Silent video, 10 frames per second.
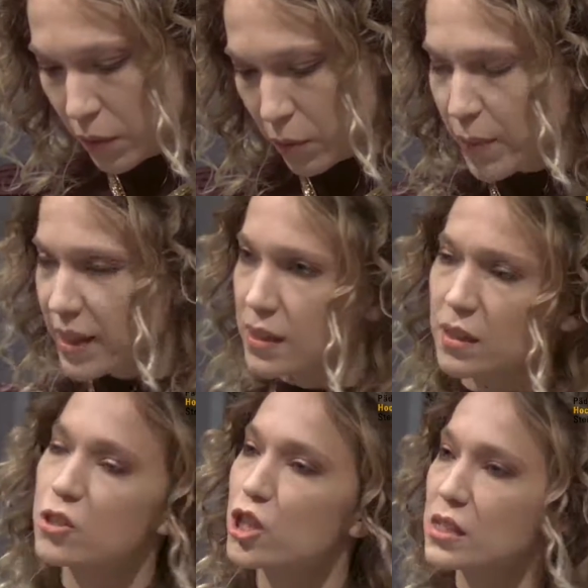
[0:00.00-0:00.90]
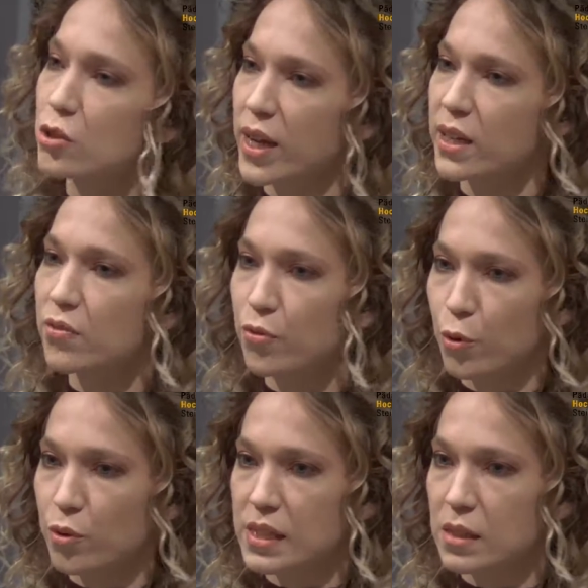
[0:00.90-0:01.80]
we basically just
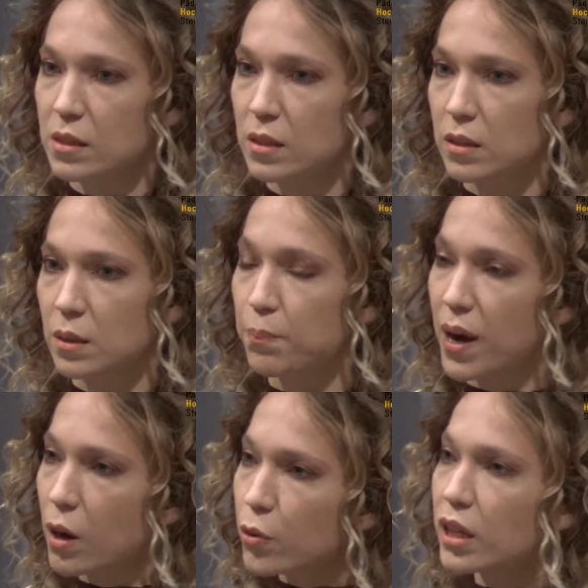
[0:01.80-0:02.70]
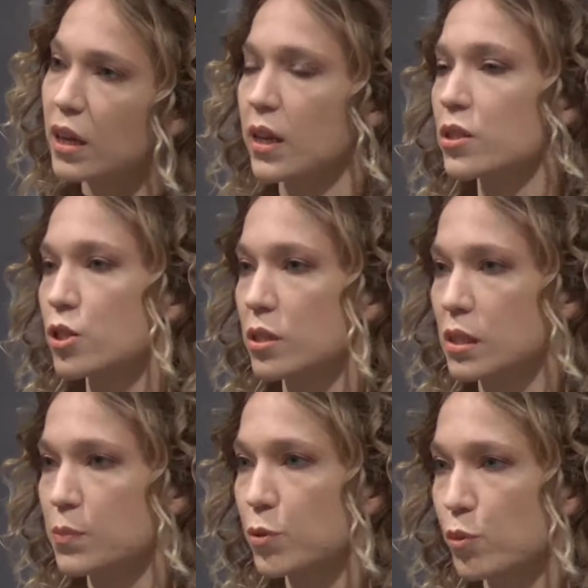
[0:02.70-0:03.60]
reinforce the power
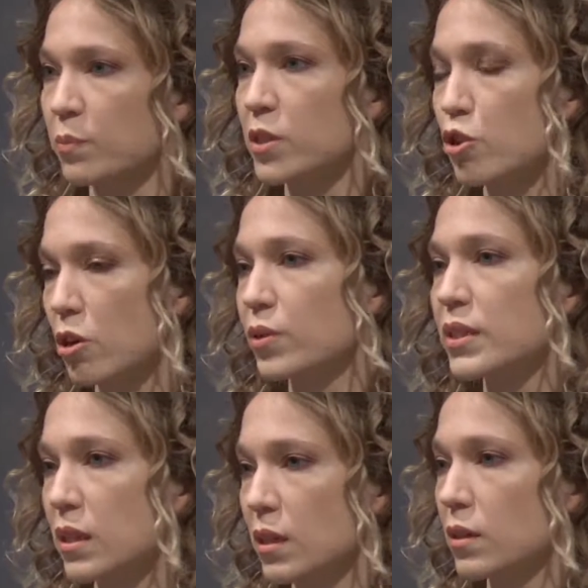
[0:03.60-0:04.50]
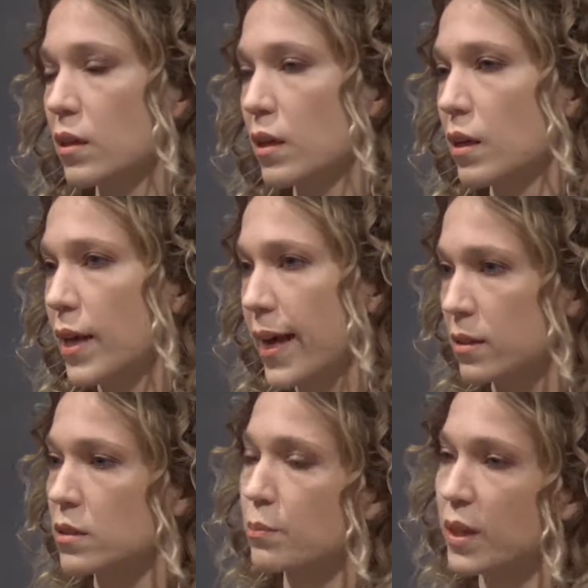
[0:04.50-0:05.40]
relations between majority
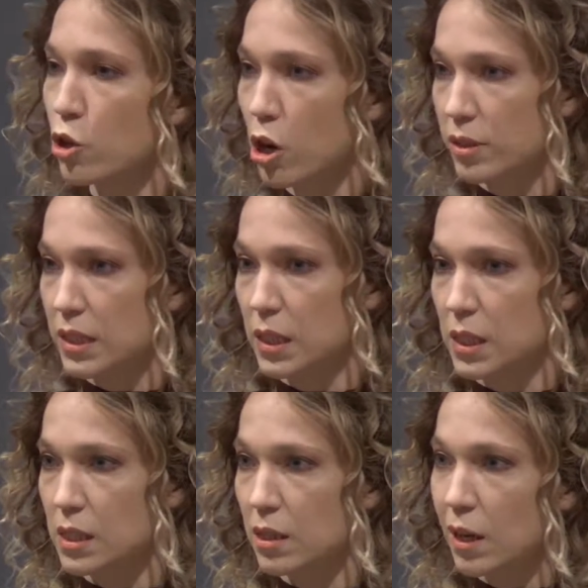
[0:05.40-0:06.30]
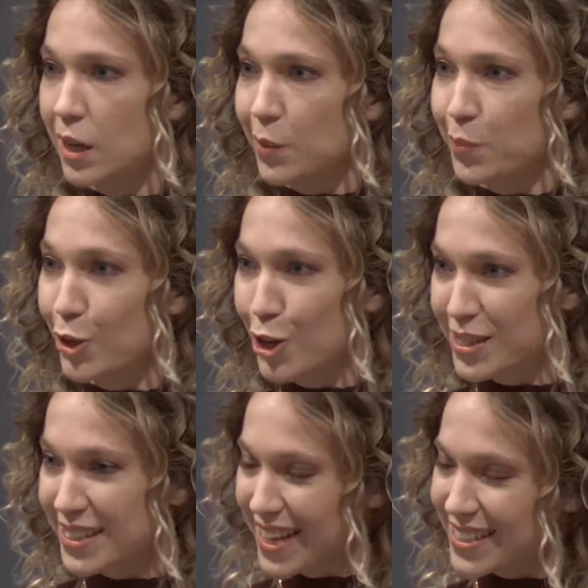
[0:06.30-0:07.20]
and minorities.
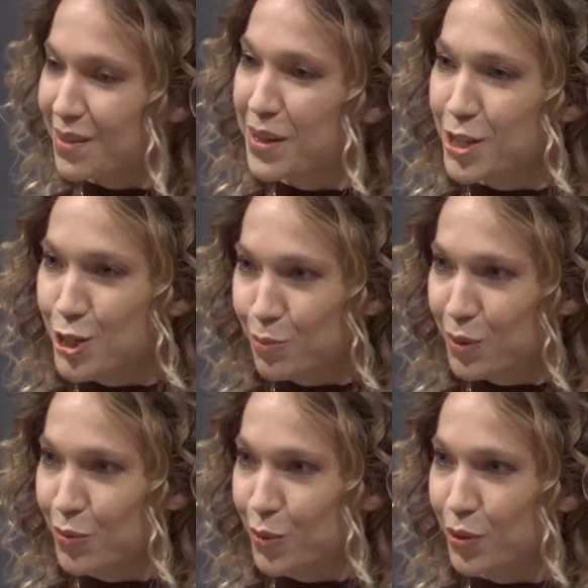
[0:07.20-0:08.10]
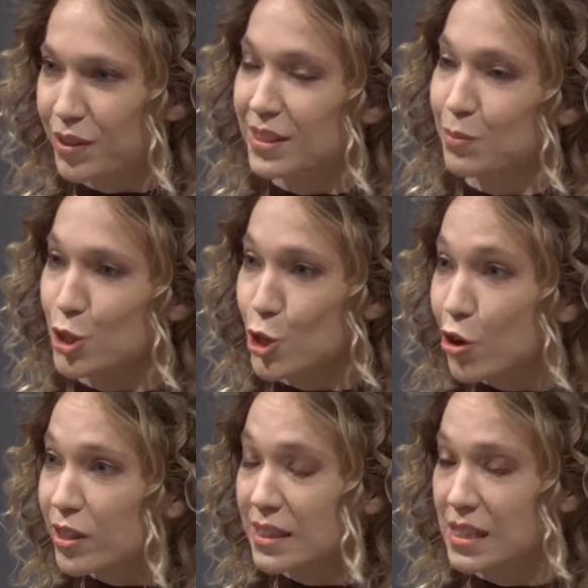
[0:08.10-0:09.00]
Because, as I mentioned before, the
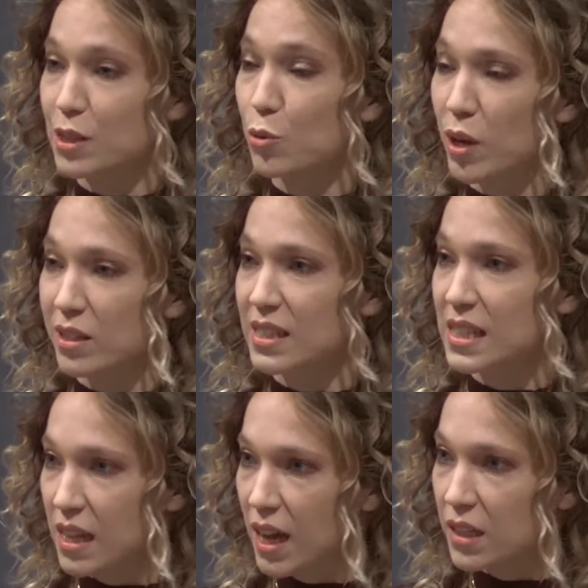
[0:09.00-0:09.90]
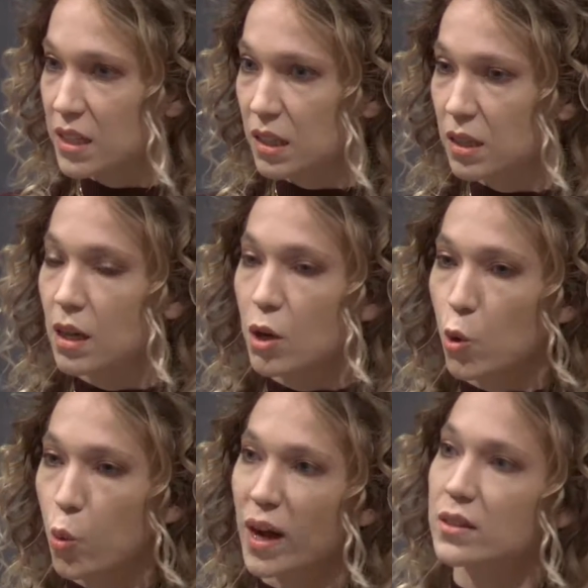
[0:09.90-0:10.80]
majority is the one deciding
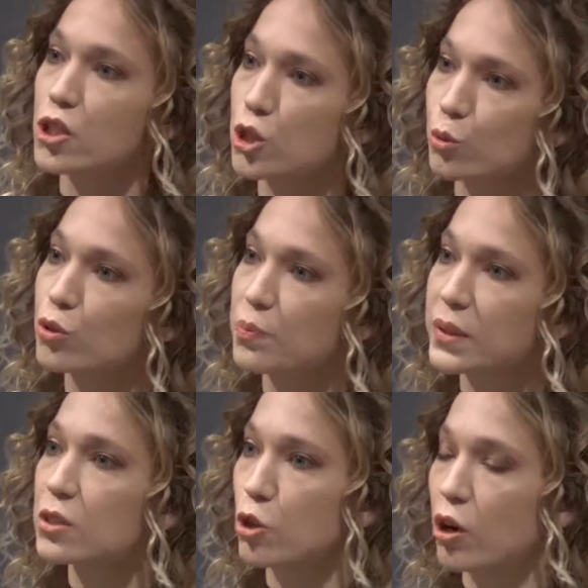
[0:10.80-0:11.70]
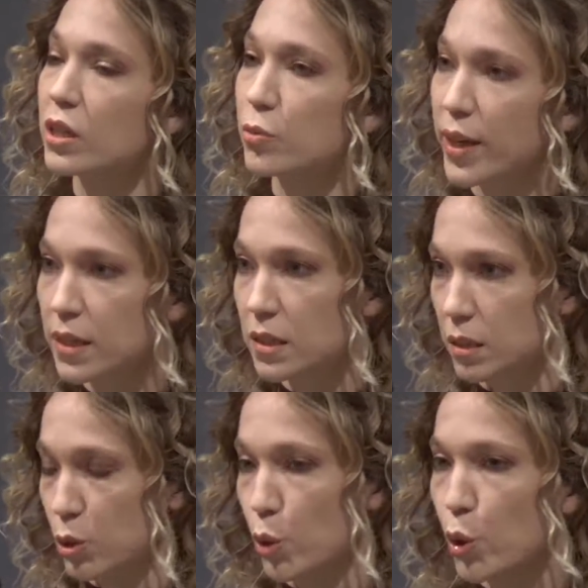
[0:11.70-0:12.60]
what should be
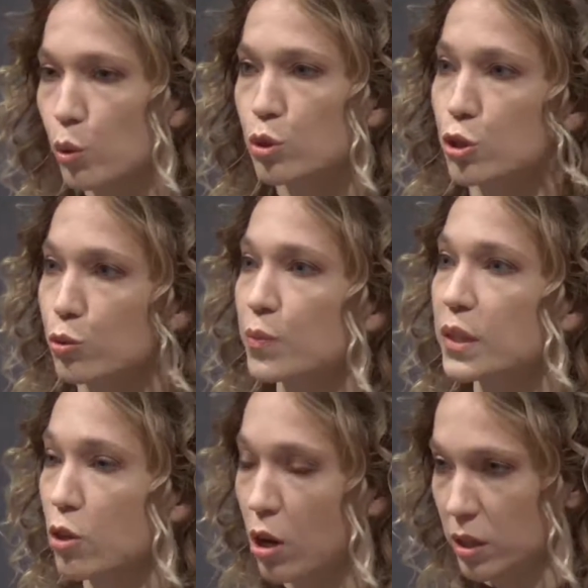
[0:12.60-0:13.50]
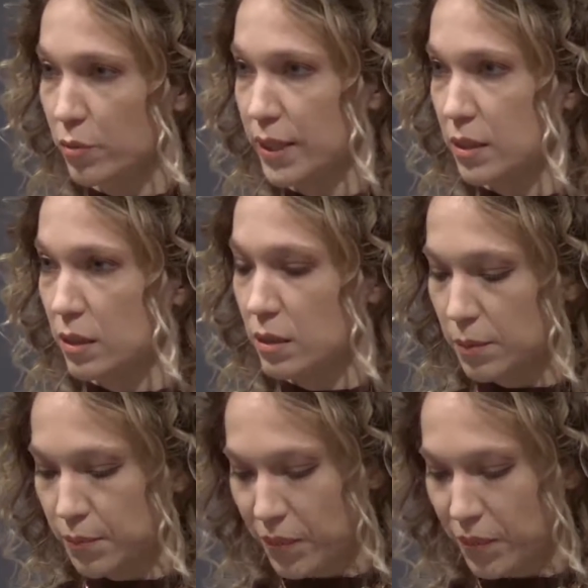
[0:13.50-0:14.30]
tolerated or who should be tolerated.